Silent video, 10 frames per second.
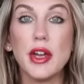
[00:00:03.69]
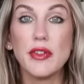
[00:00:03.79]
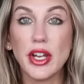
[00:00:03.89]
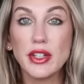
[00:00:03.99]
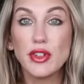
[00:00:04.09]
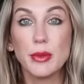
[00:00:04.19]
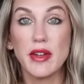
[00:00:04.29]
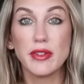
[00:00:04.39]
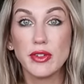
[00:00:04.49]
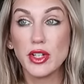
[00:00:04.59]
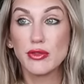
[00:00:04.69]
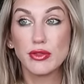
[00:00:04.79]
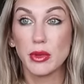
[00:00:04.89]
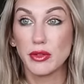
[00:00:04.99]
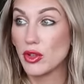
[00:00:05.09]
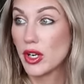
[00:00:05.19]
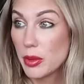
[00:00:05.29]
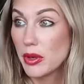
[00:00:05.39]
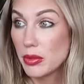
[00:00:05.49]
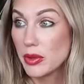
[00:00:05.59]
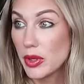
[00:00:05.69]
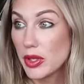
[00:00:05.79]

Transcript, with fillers: If I could film every video from my floor, I probably